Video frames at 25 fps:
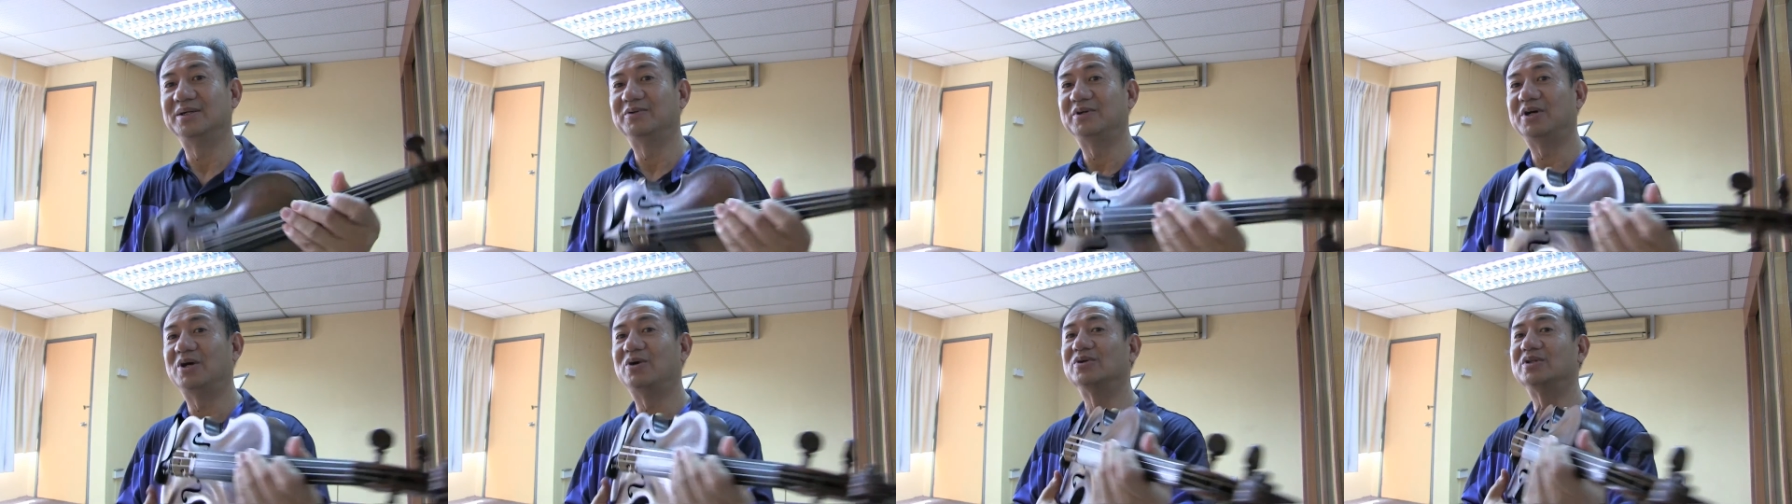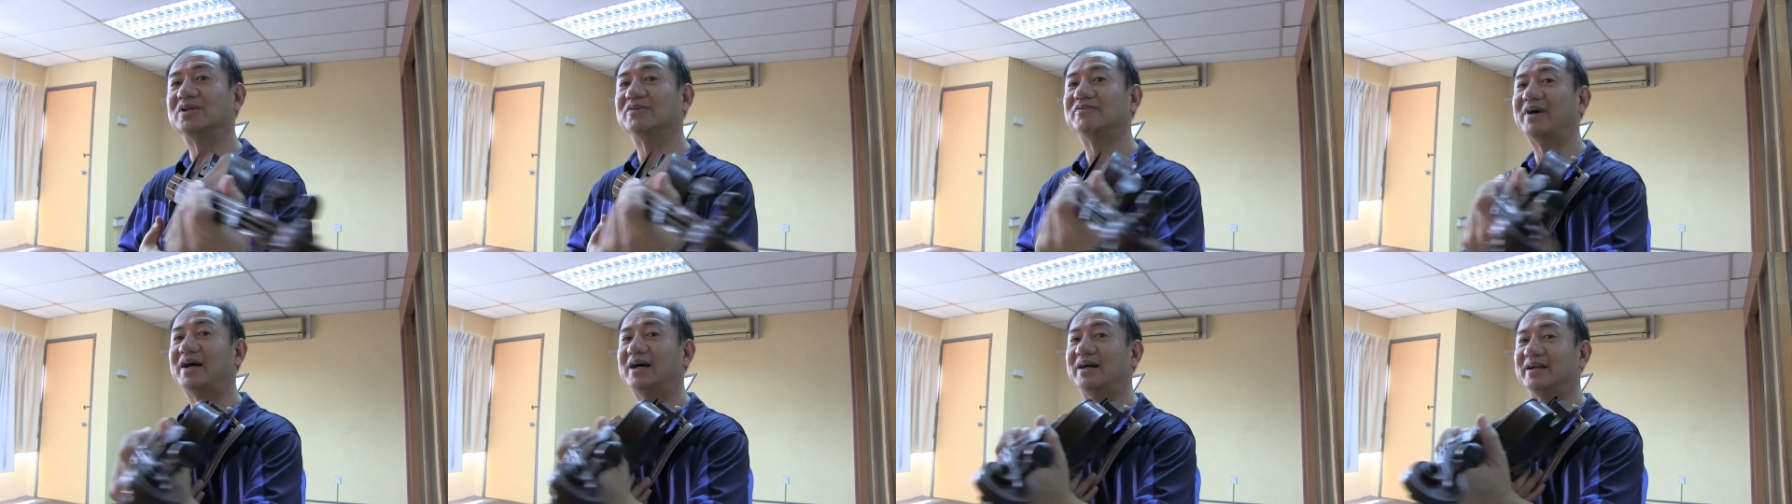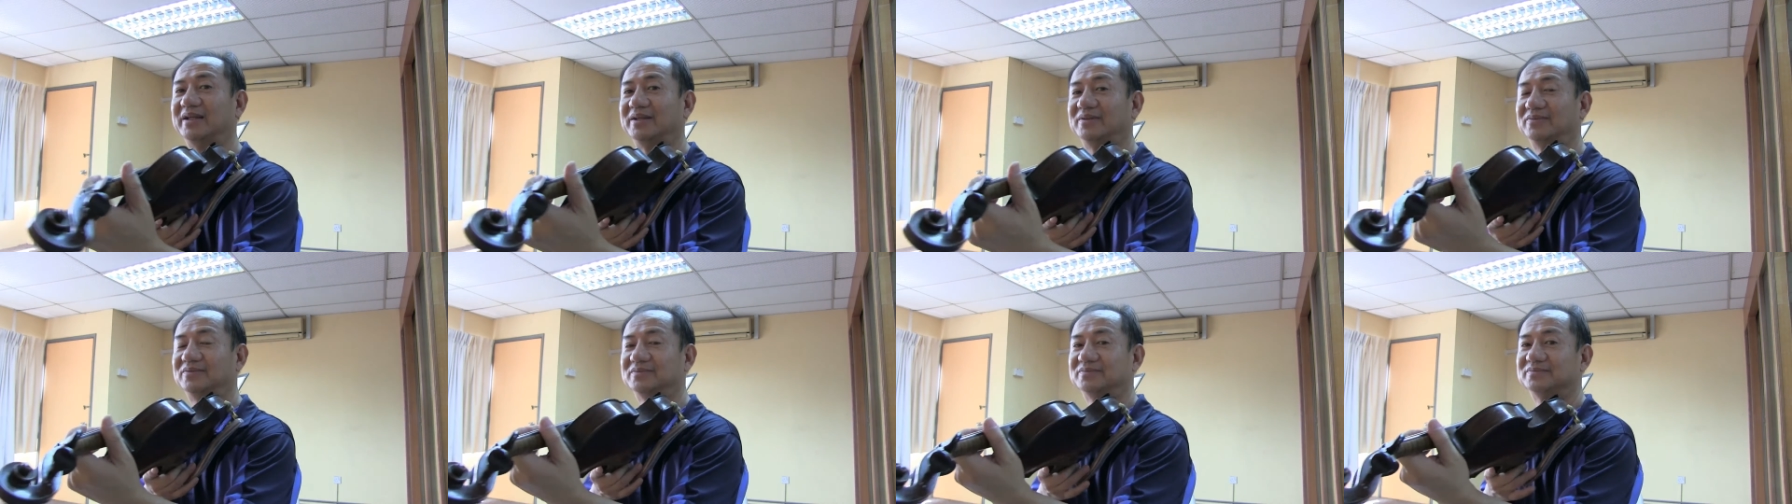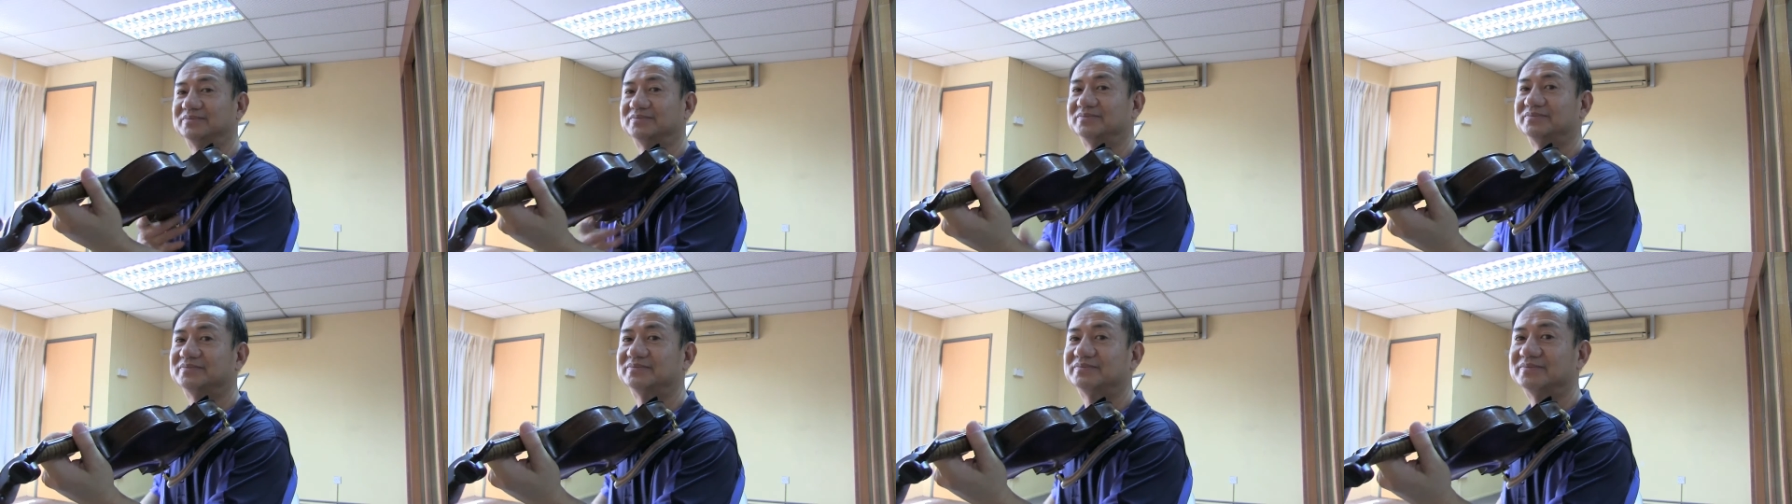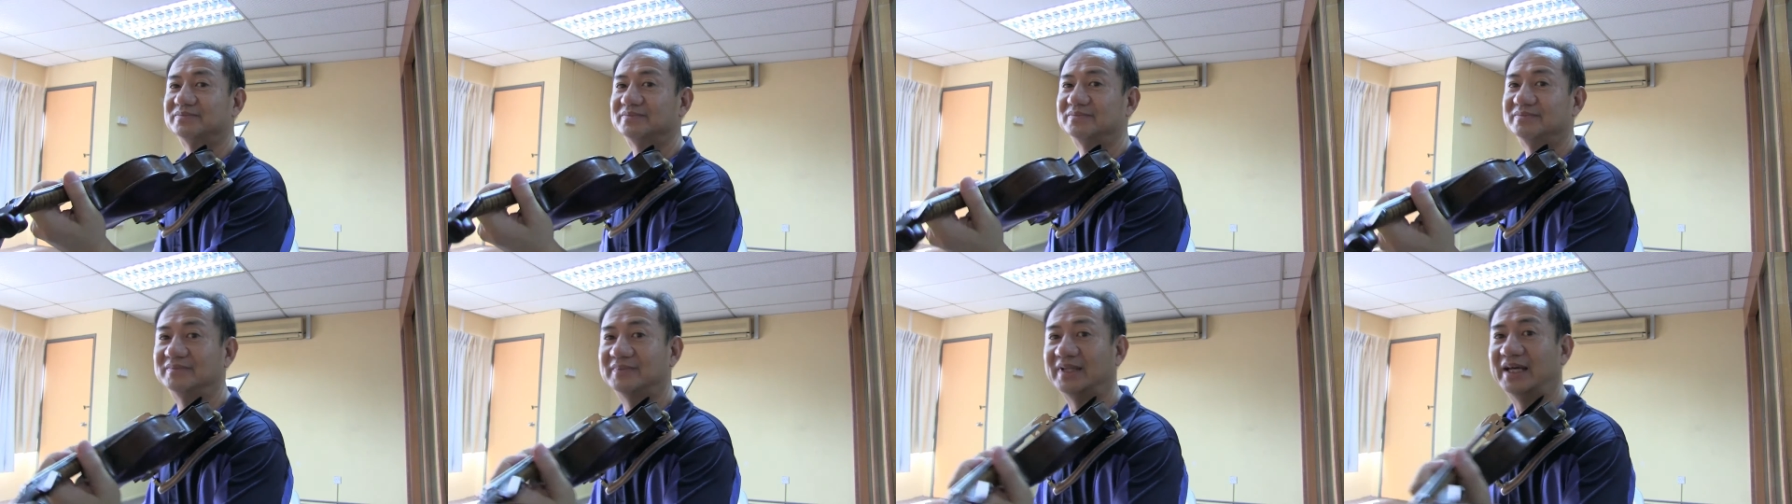Hold the violin,
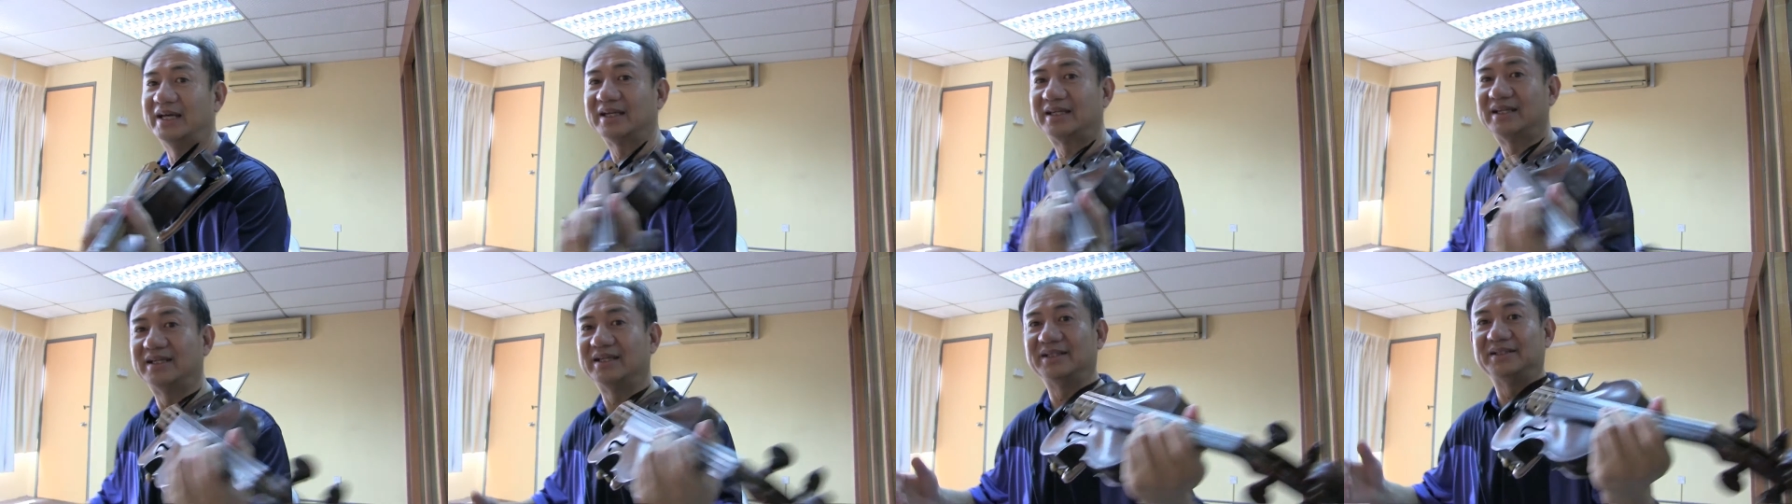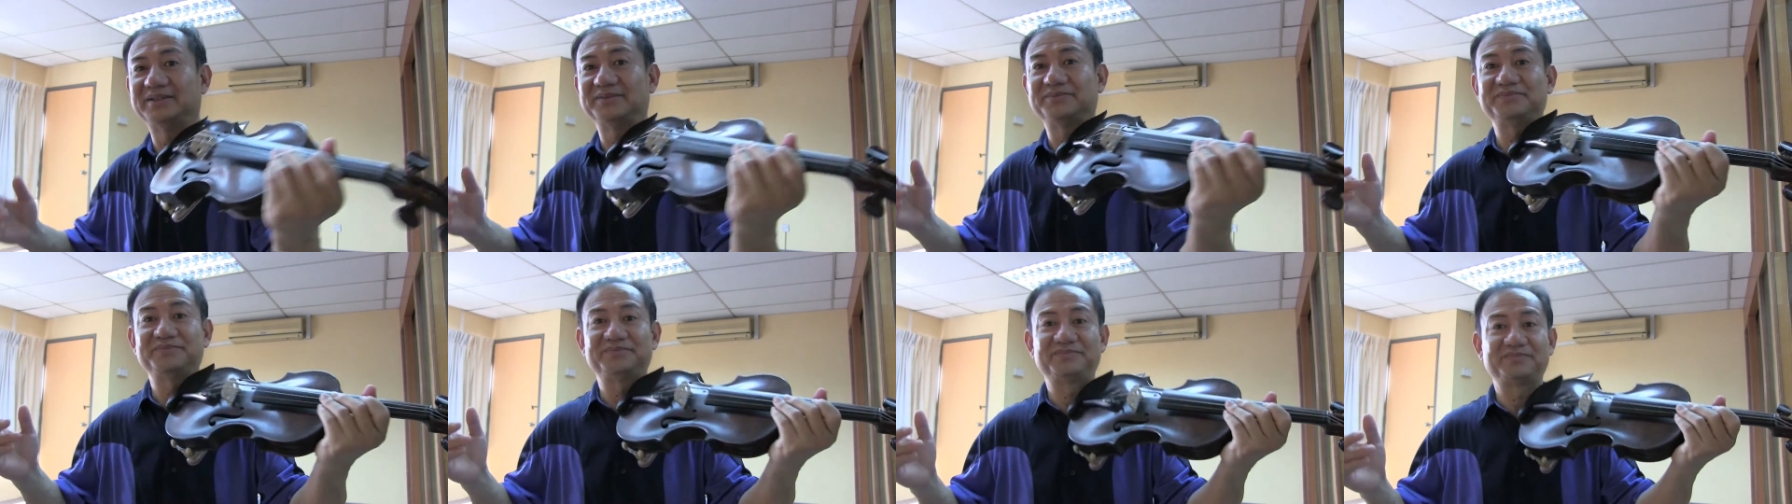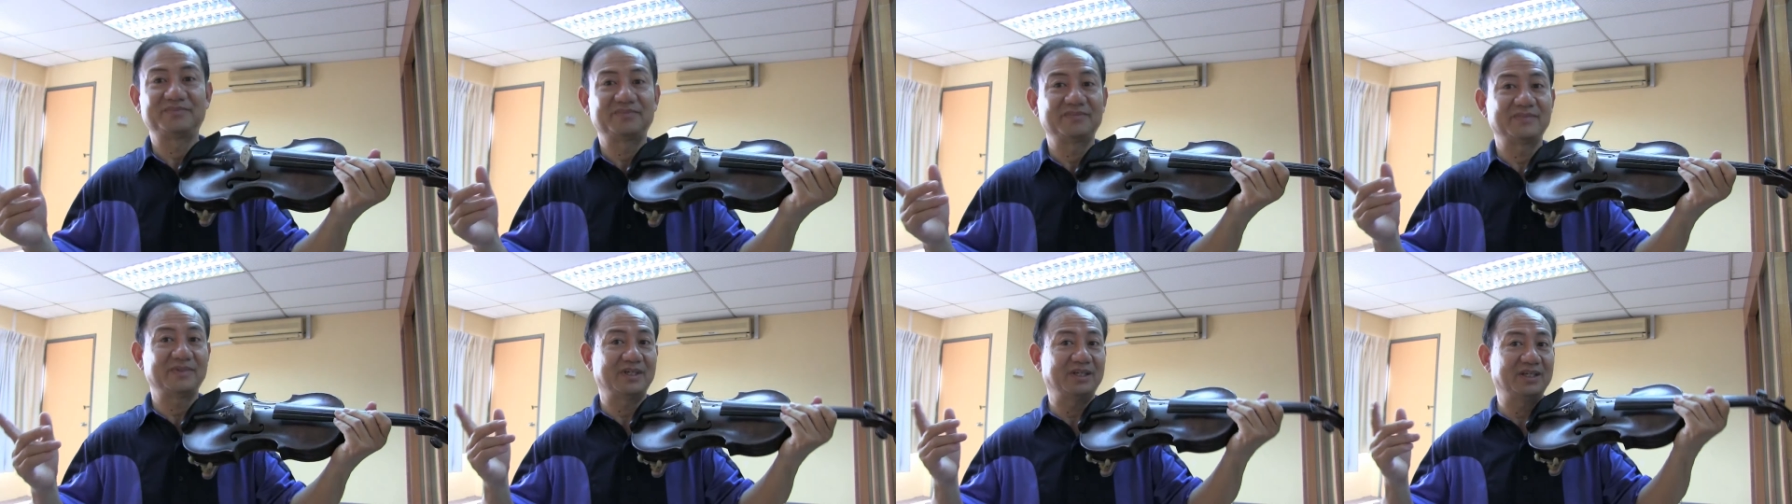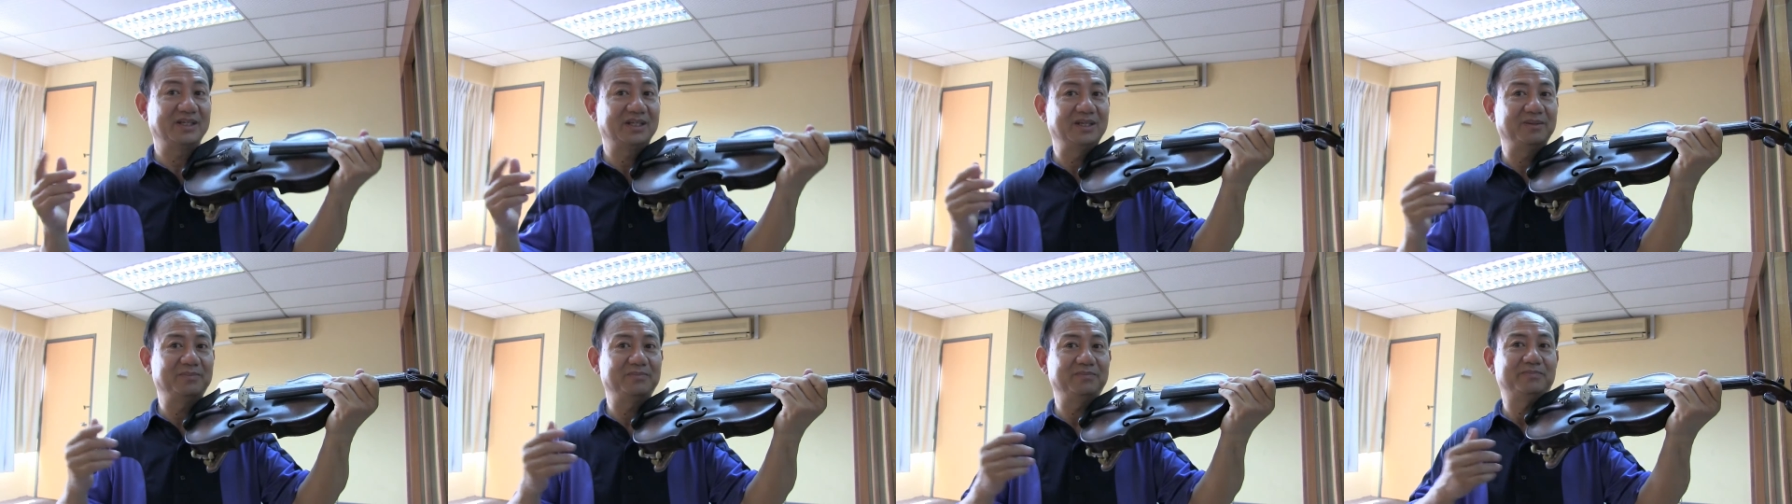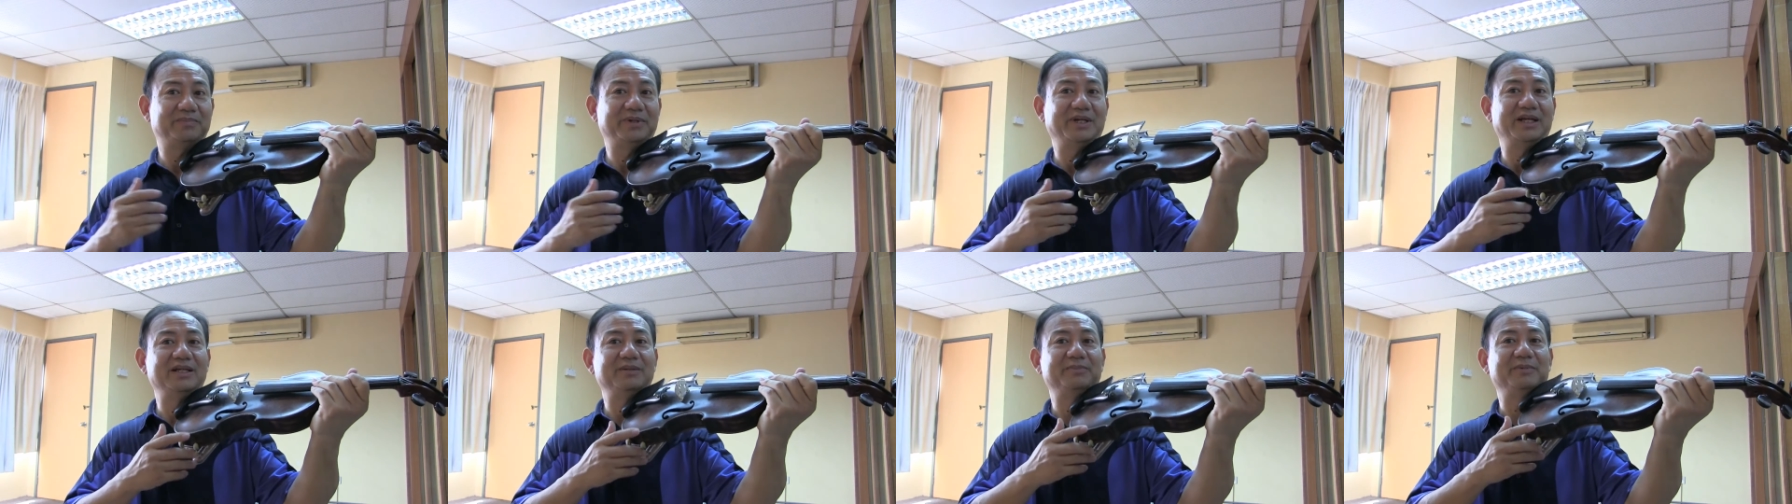like he
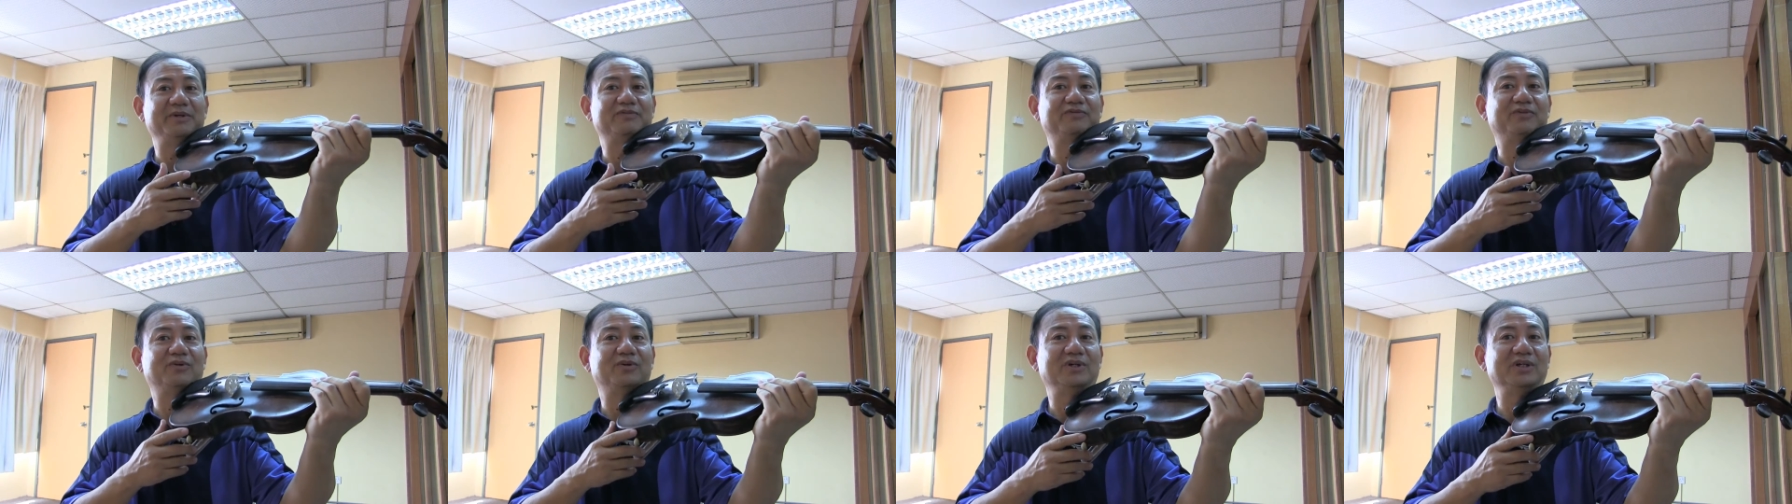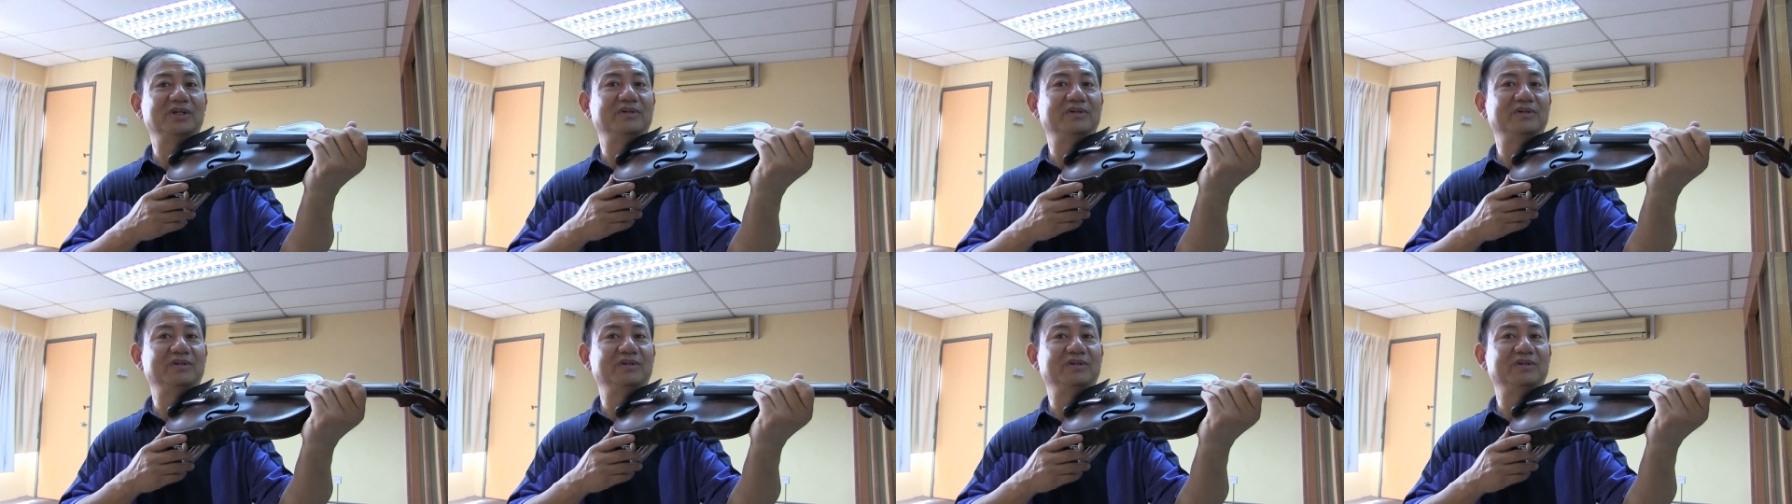played before.